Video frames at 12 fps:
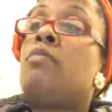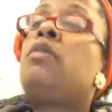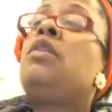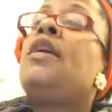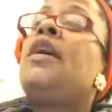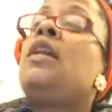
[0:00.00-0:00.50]

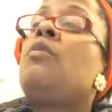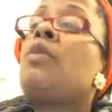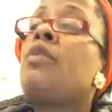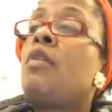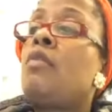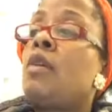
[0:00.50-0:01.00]
pleading
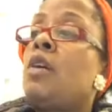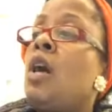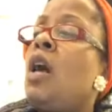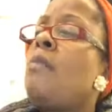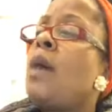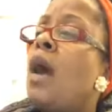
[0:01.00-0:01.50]
with her to
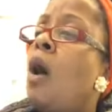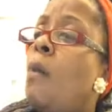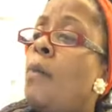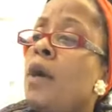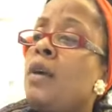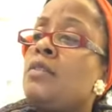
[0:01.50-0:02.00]
come
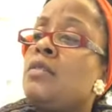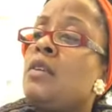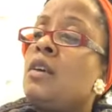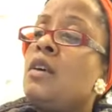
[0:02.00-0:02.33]
help us.